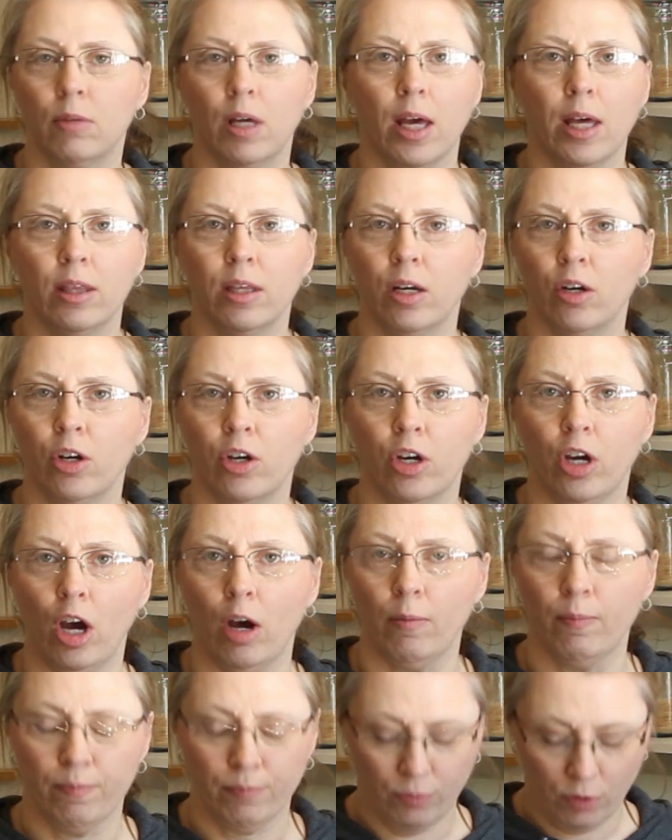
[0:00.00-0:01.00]
and there you
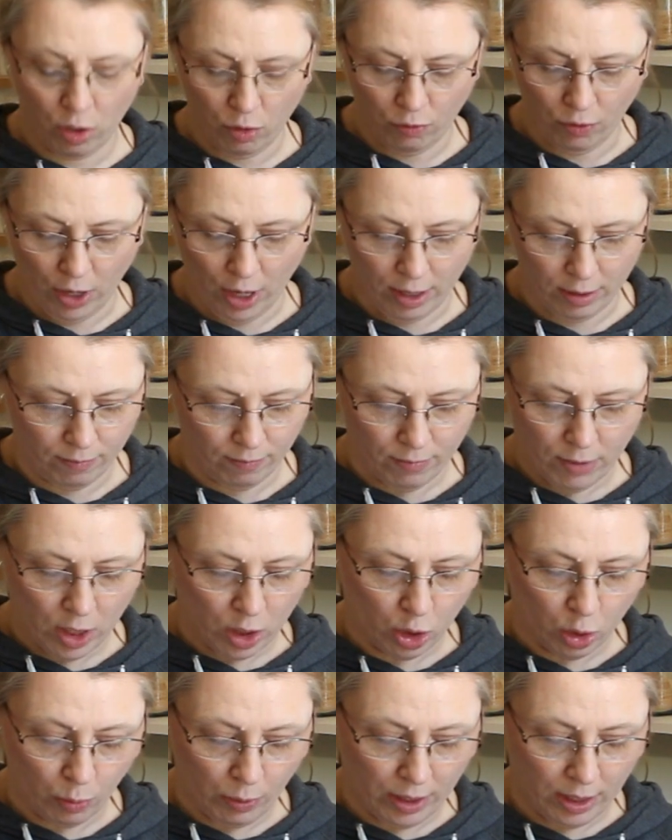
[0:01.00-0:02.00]
go. You've got
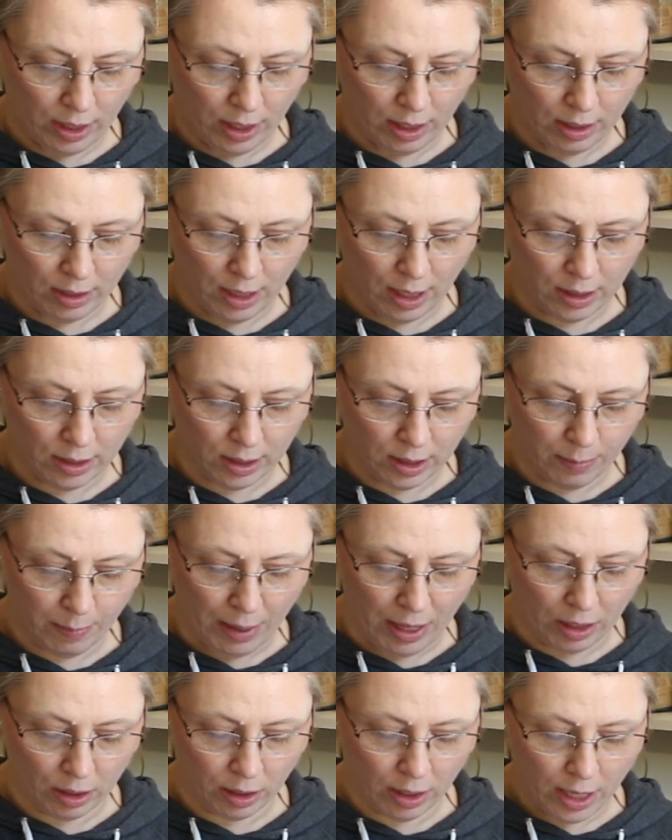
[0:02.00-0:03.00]
sweetened condensed
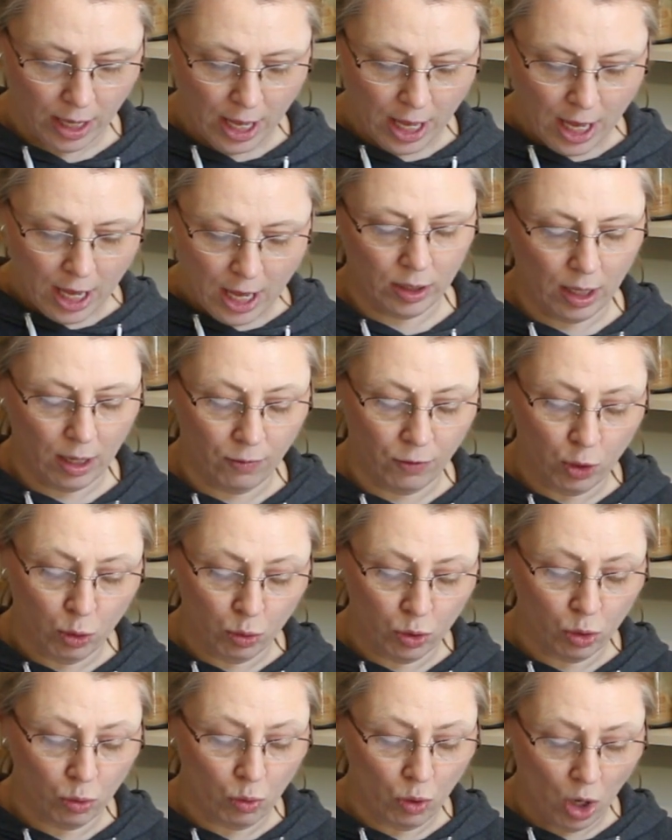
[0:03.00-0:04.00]
milk. If you
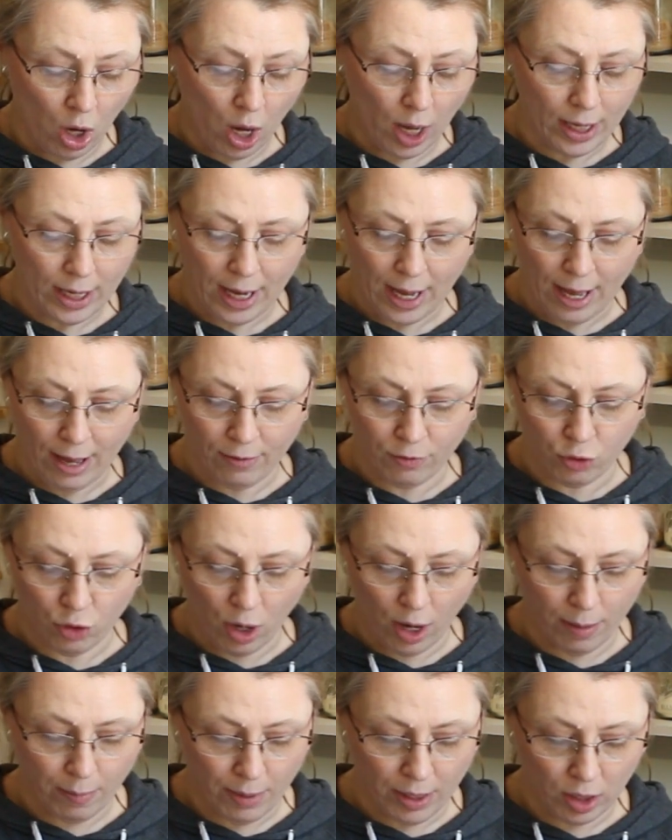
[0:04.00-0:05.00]
do not have
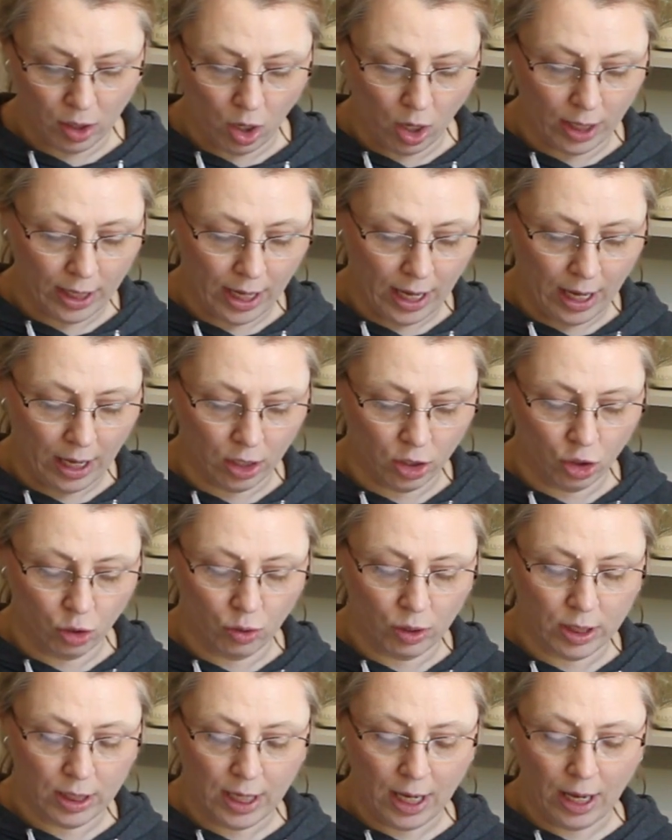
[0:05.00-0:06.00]
dry milk on hand, you
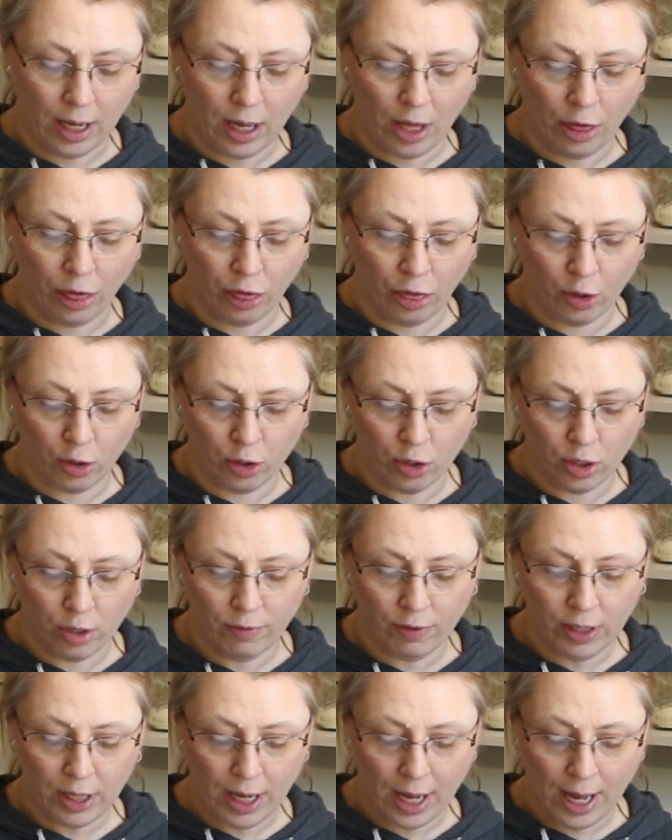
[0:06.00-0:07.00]
can take
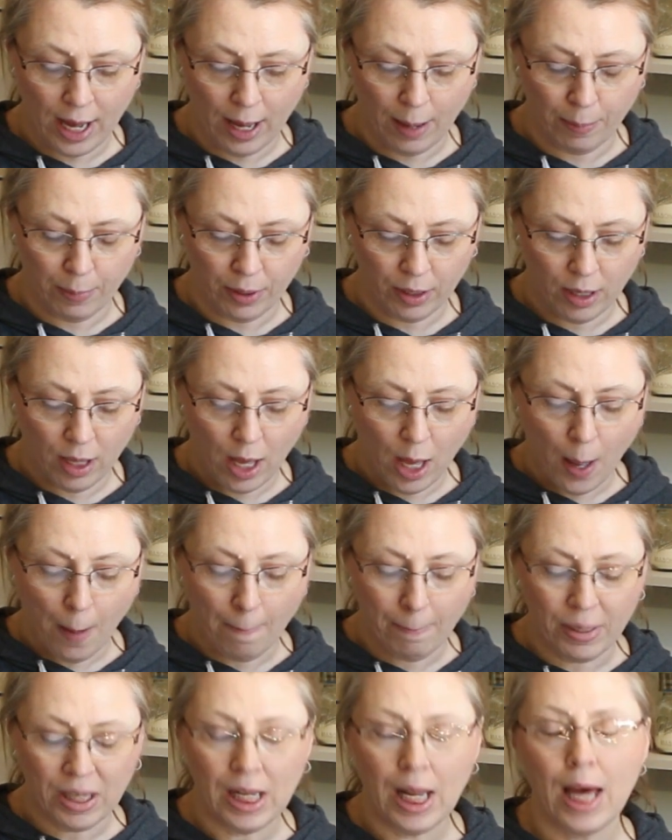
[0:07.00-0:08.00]
1/3 cup
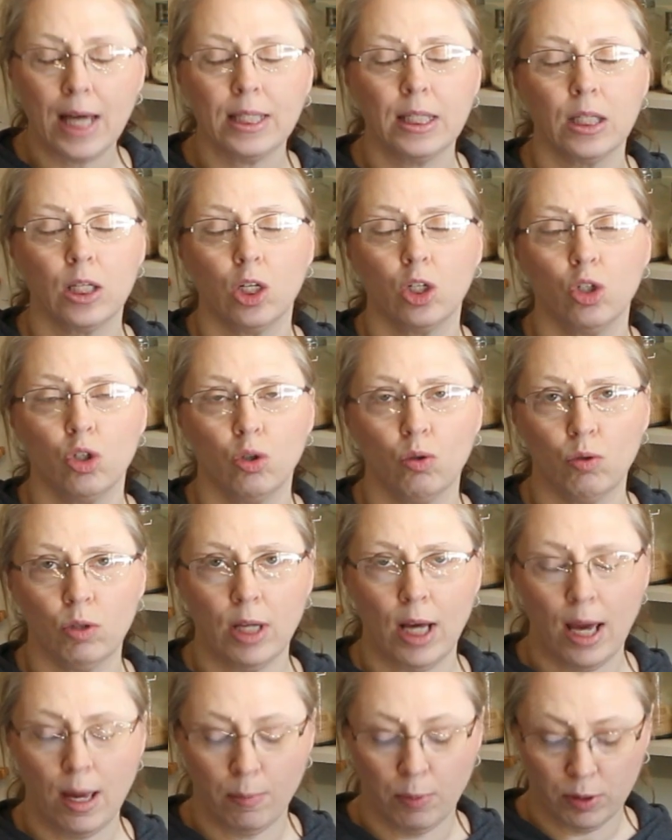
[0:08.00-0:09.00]
plus 2
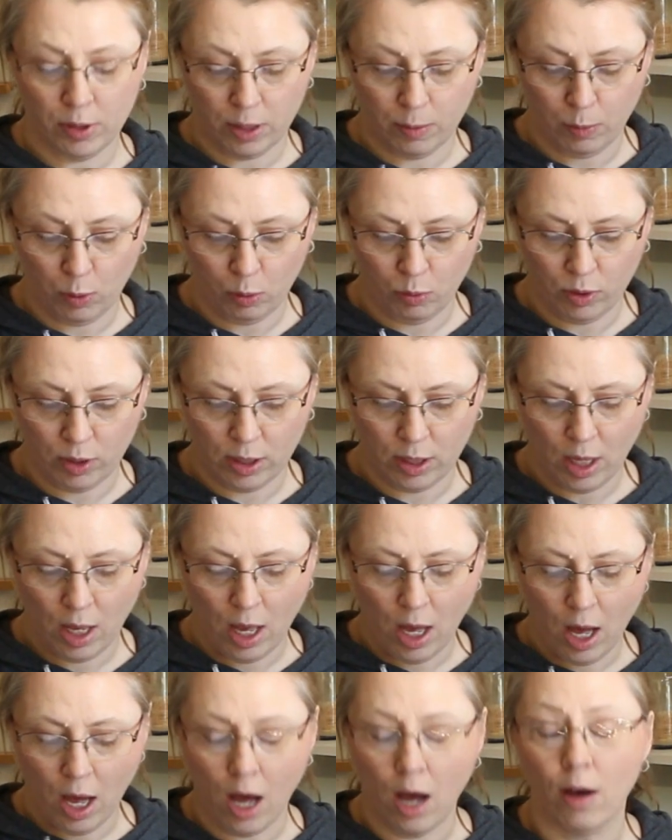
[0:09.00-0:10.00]
tablespoons
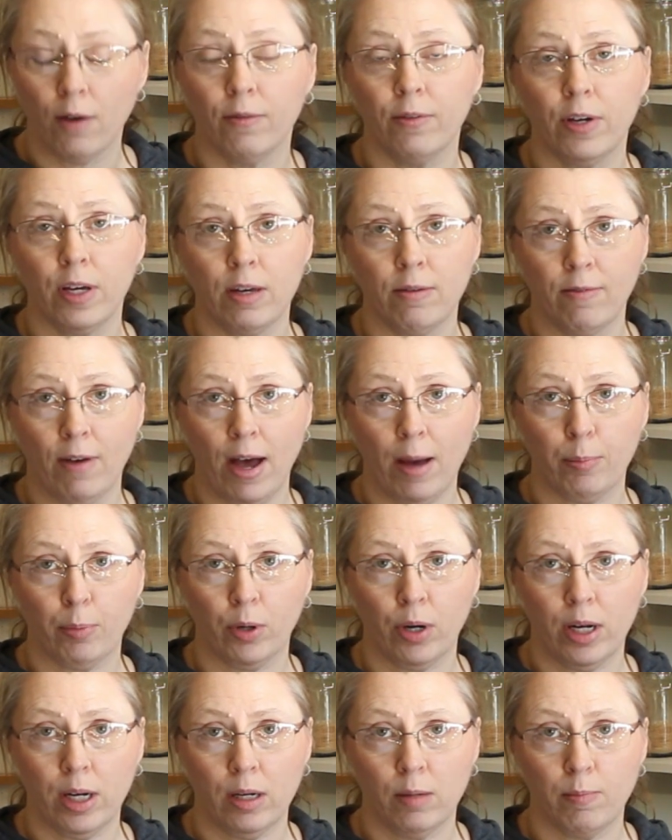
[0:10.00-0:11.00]
of
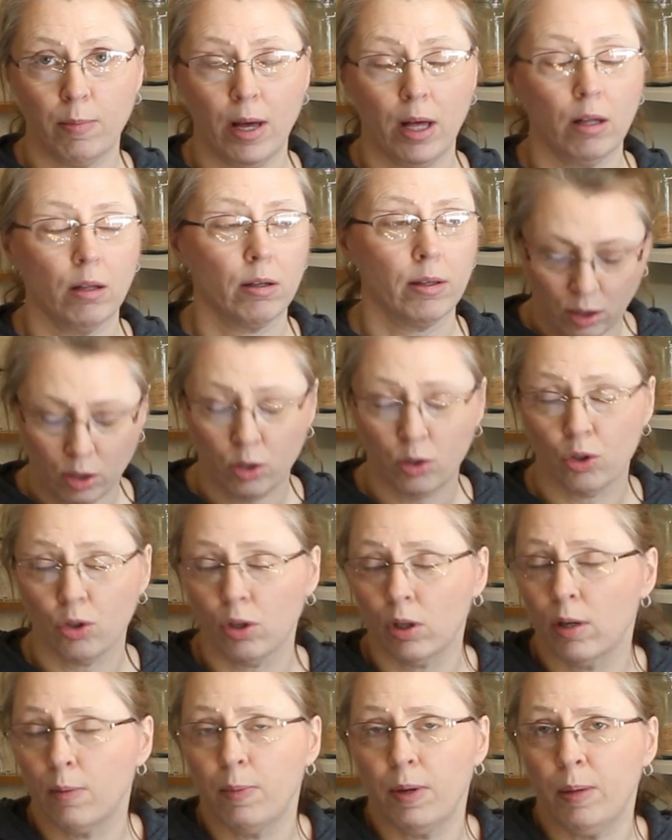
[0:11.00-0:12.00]
evaporated milk.
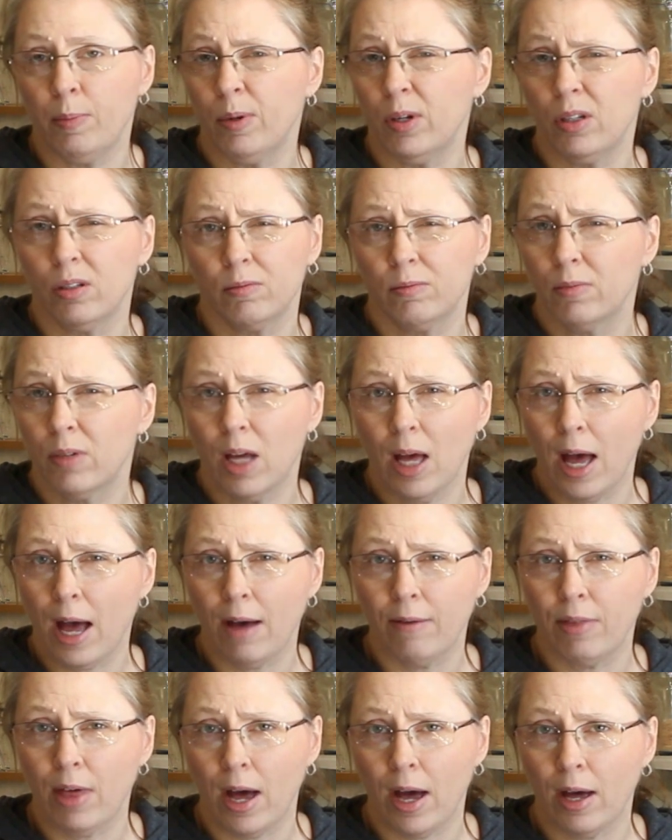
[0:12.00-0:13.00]
Usually people
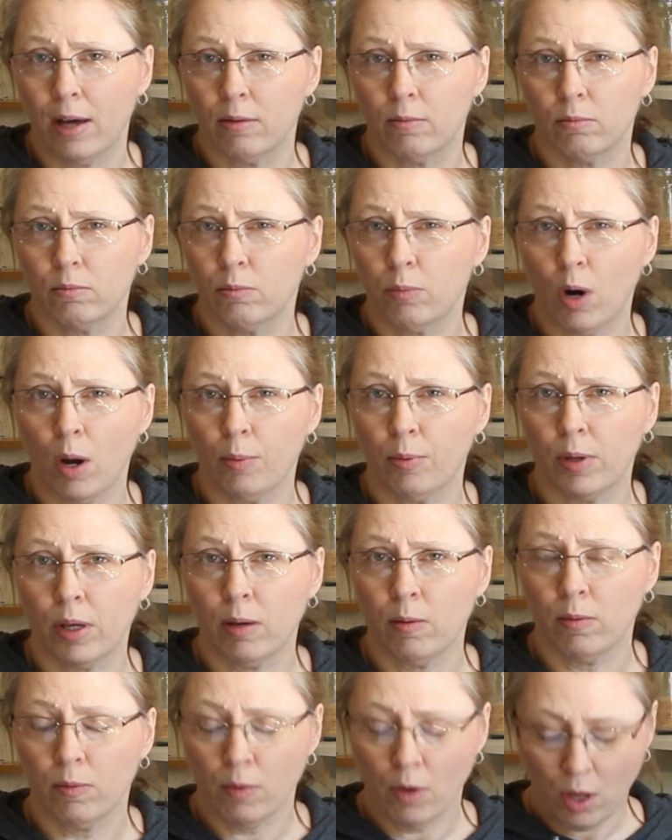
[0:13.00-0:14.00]
have that
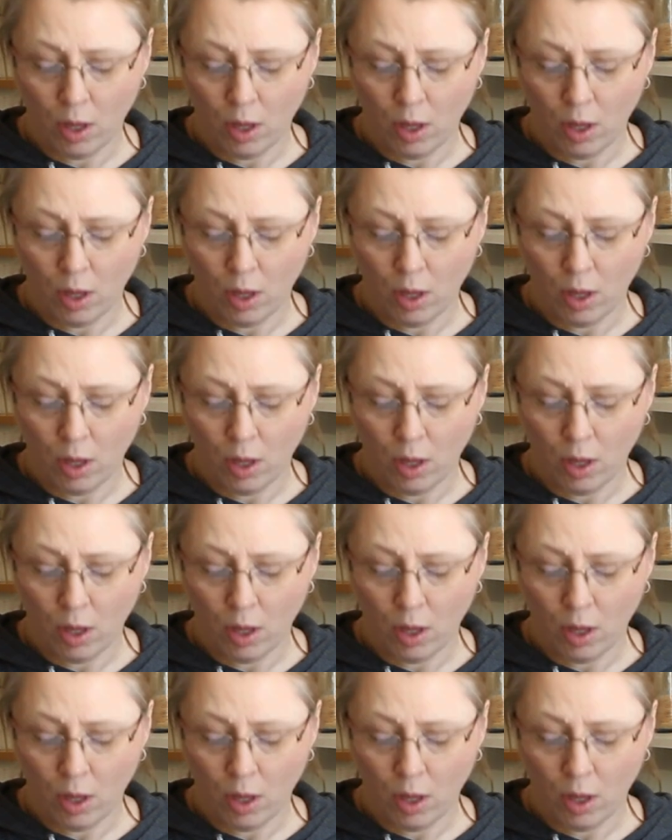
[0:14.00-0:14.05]
probably